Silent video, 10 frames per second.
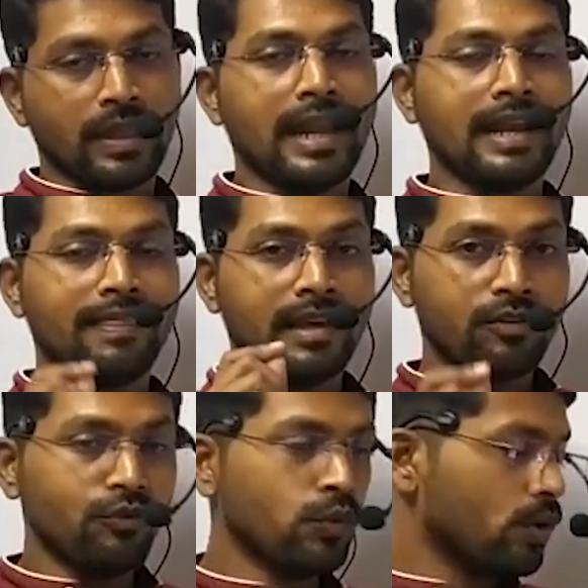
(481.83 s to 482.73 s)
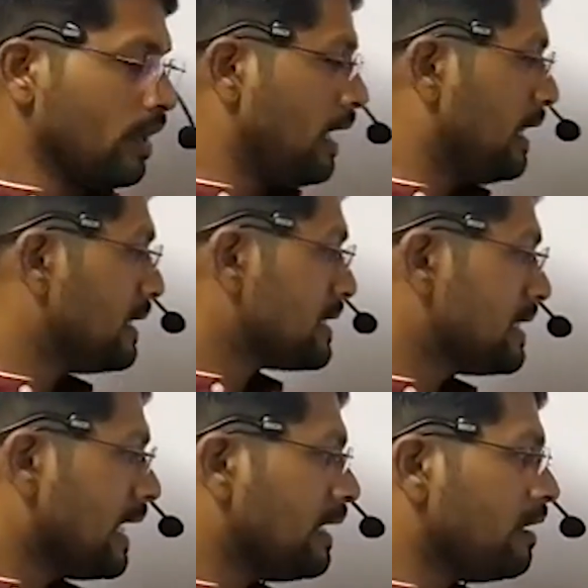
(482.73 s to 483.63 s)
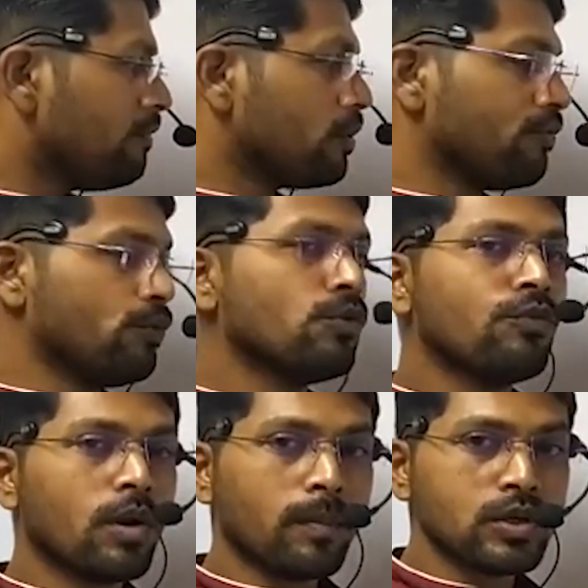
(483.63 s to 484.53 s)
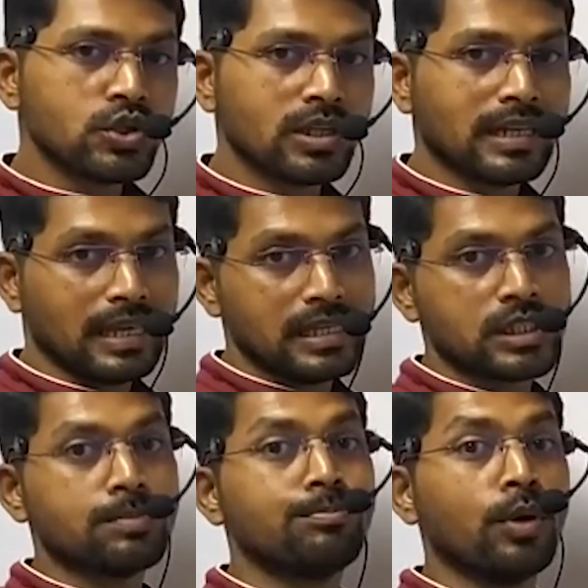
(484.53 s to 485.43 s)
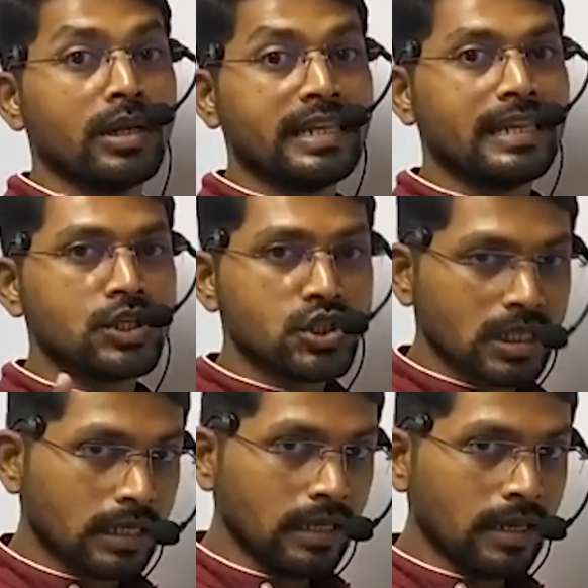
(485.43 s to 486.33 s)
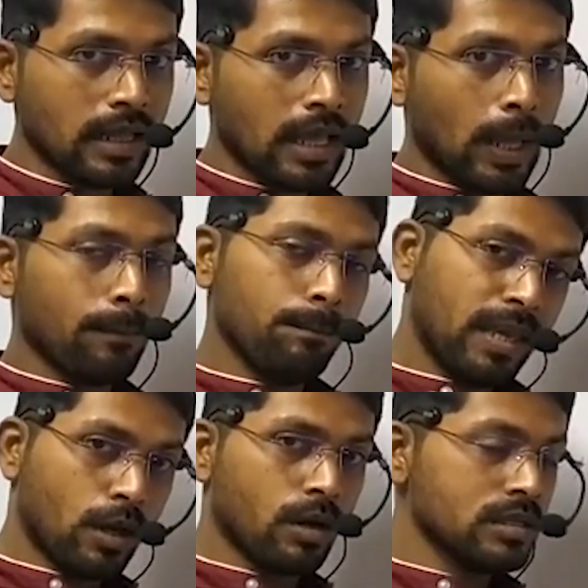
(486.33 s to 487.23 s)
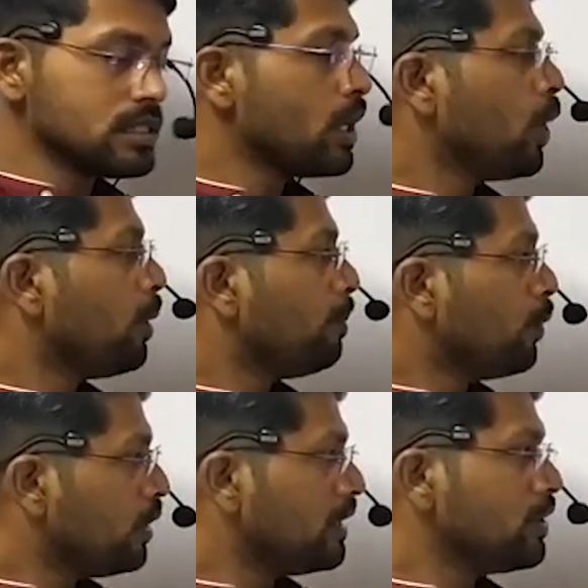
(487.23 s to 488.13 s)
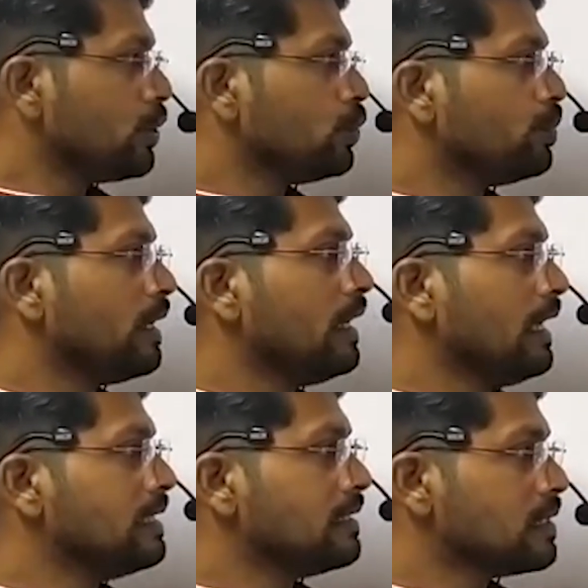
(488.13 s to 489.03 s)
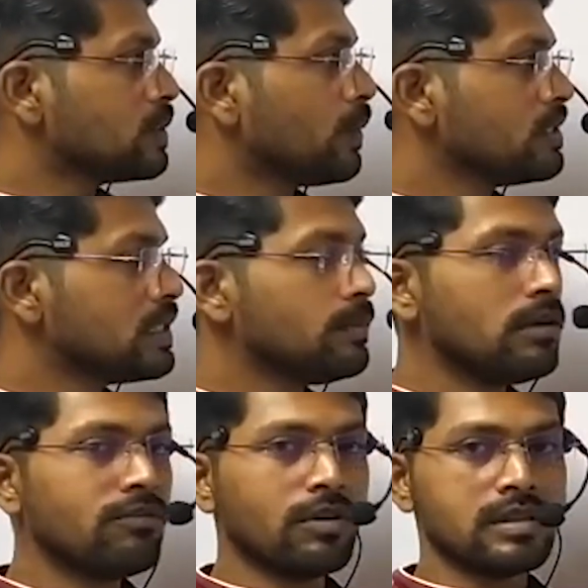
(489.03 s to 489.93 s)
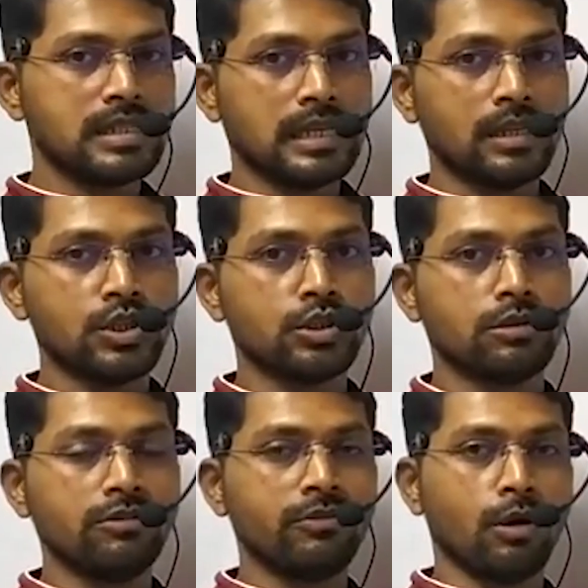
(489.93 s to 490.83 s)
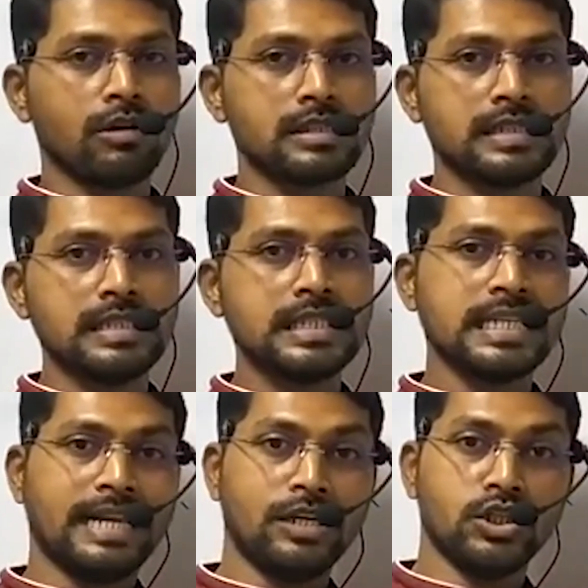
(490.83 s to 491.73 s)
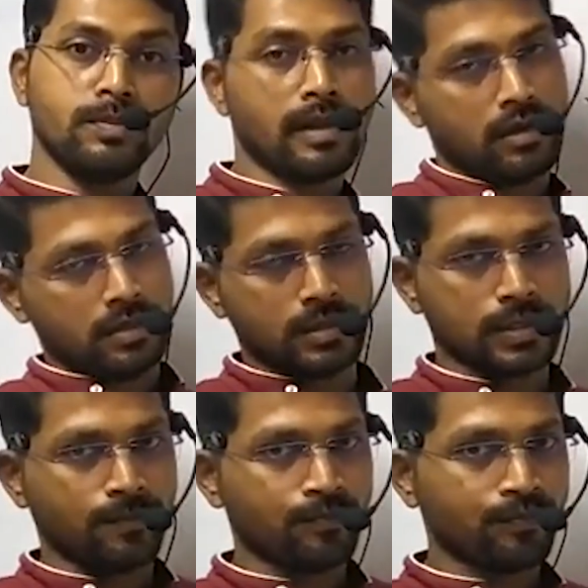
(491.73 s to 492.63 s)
And therefore, the signal for fruit formation is pollination because pollen tube is responsible for secretion of auxins and gibberellins.